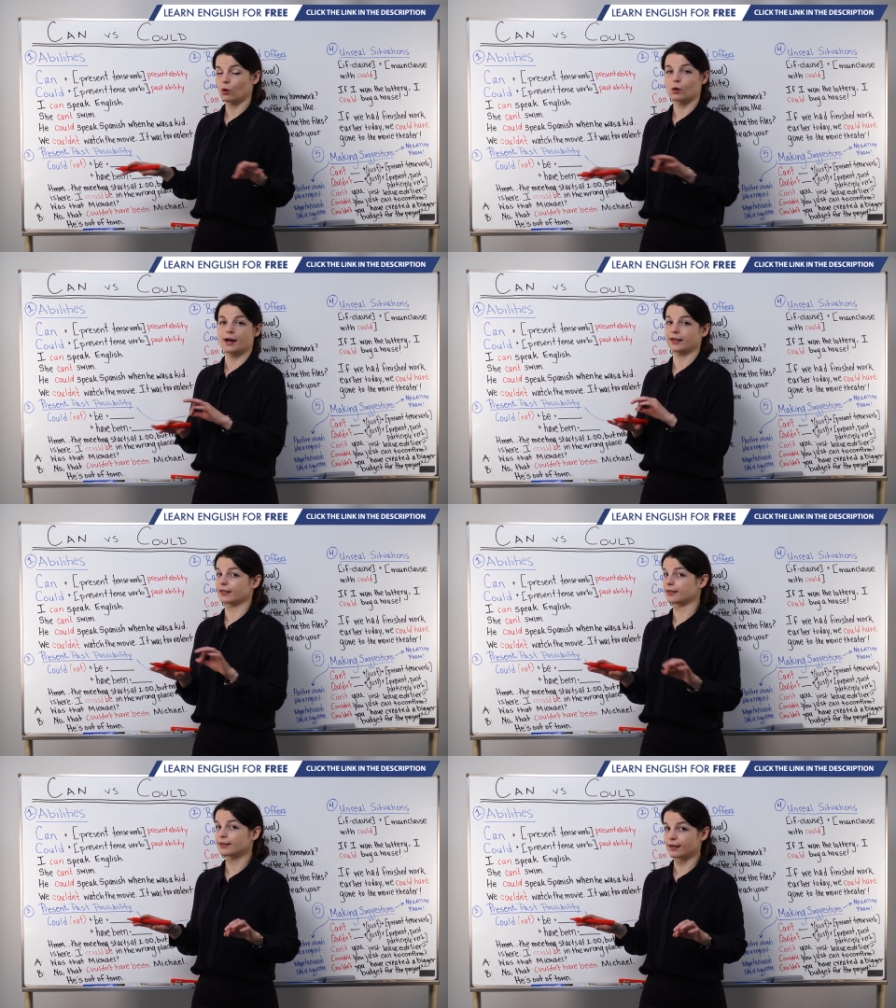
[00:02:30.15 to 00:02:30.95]
or I
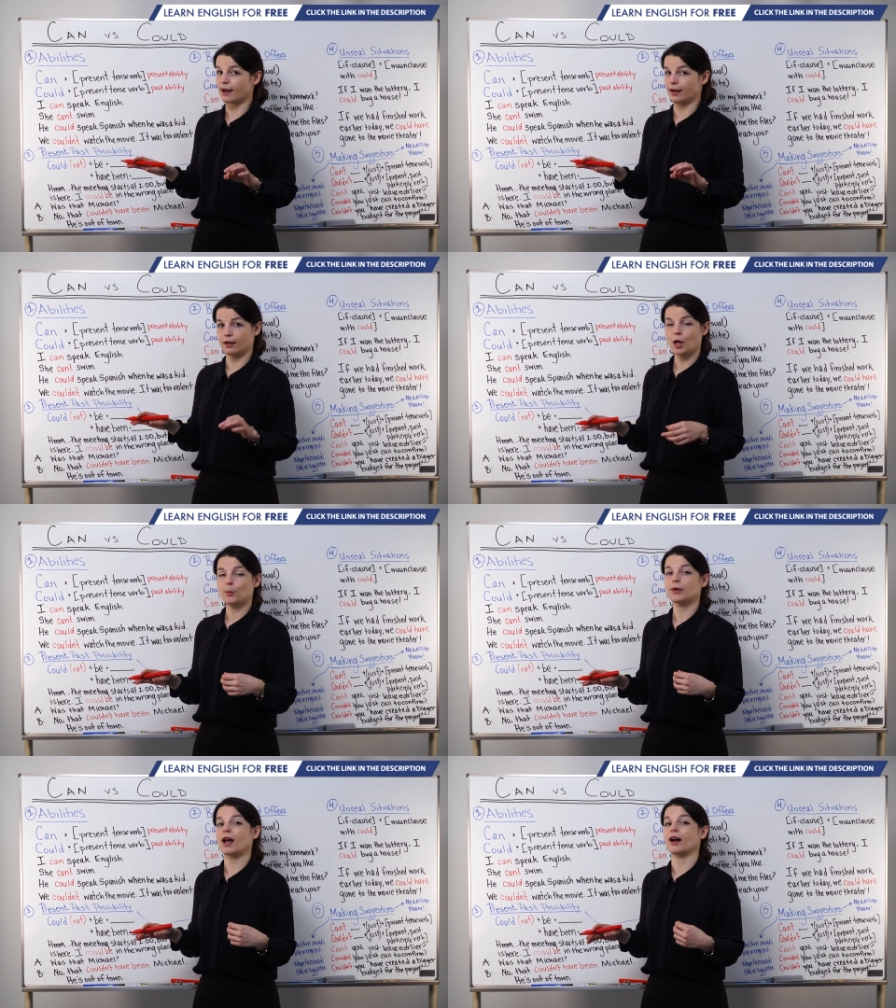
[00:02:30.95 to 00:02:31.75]
can say,
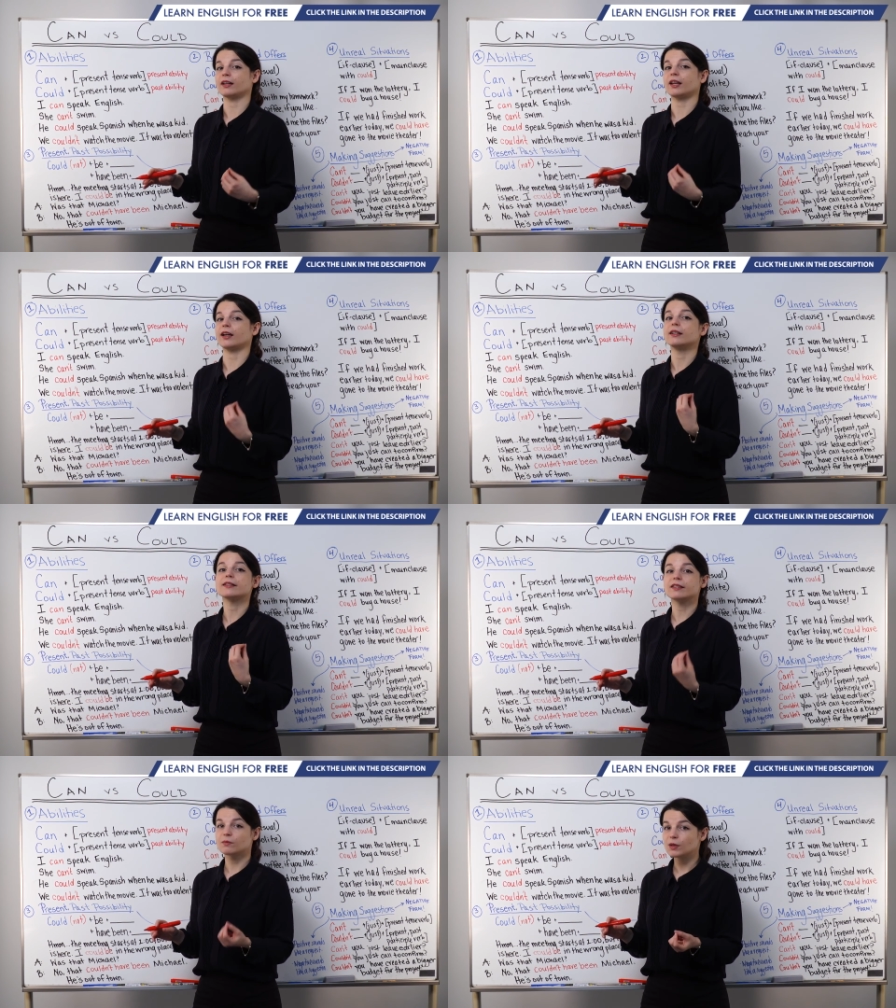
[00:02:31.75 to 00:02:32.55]
but I can
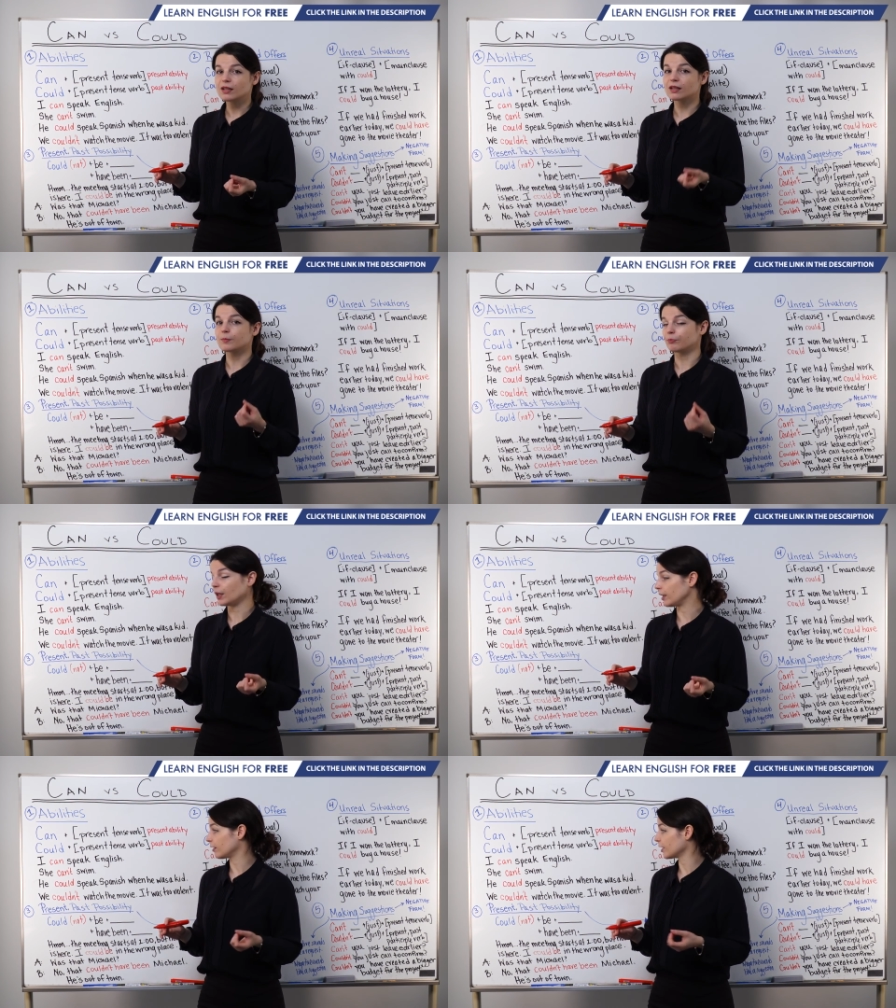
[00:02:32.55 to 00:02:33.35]
speak
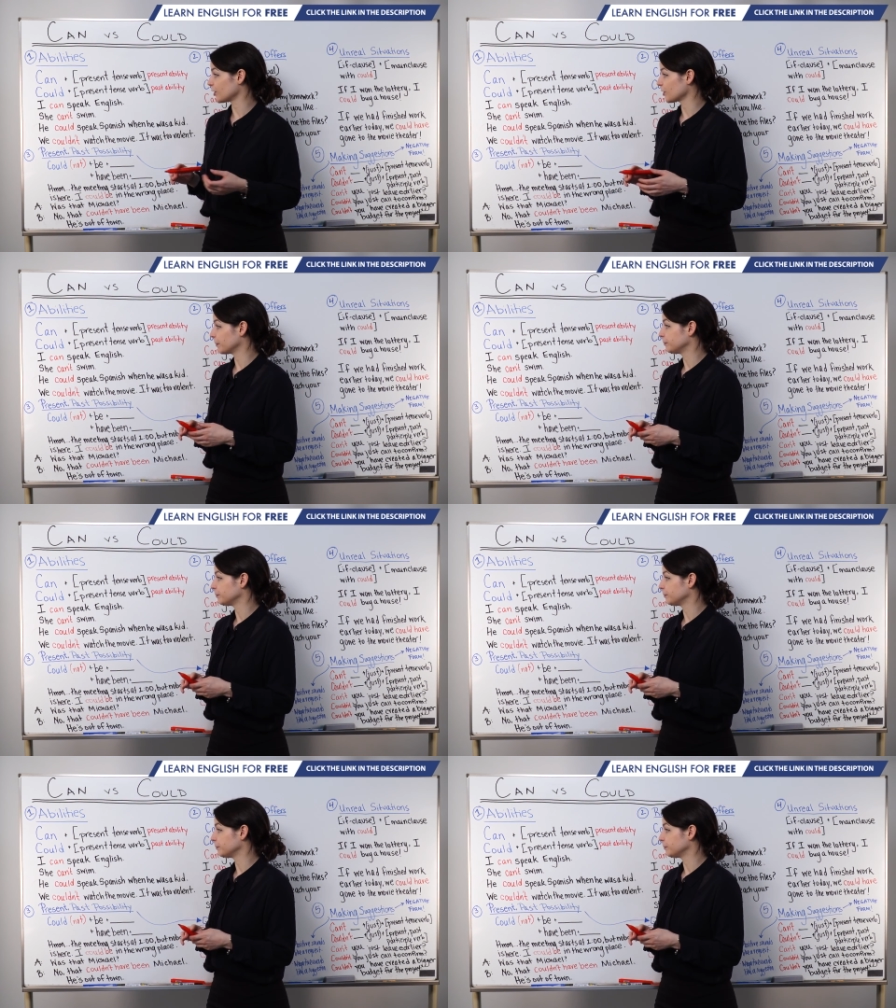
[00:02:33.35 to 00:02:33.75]
English.